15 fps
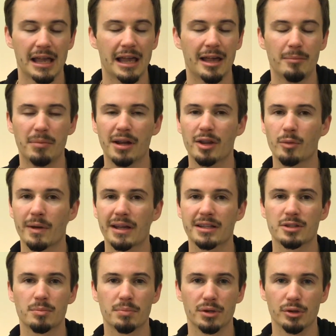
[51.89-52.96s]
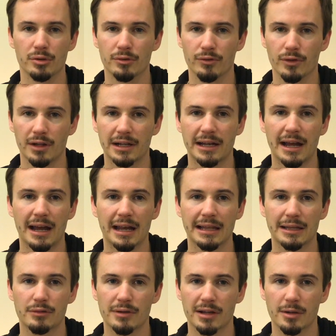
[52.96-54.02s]
And by the way, it's beautiful. I'd
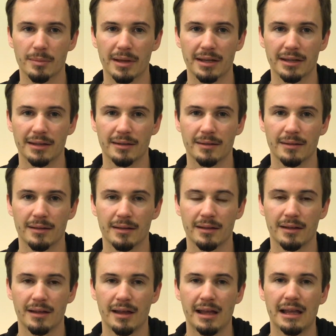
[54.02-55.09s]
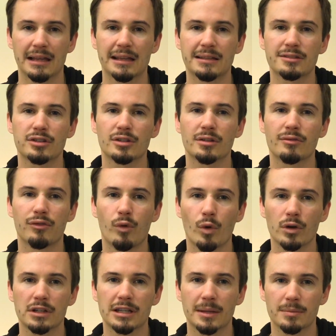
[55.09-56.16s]
highly recommend it. Let's learn
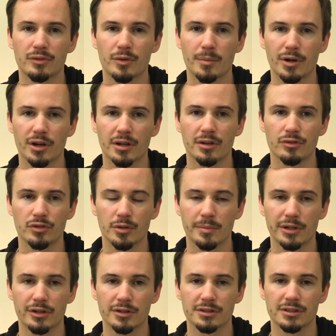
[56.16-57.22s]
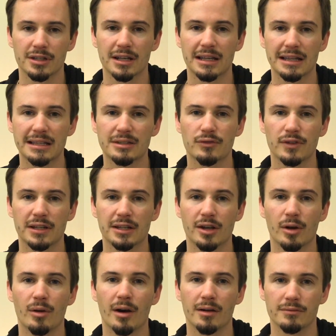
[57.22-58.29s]
four tips from her contributors in this
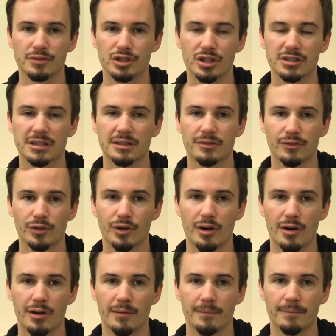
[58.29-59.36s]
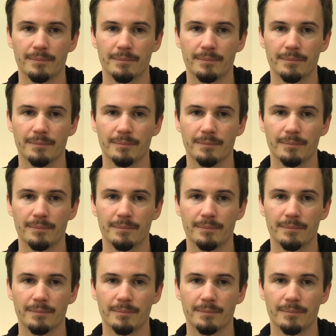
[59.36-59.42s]
video of Justice for All.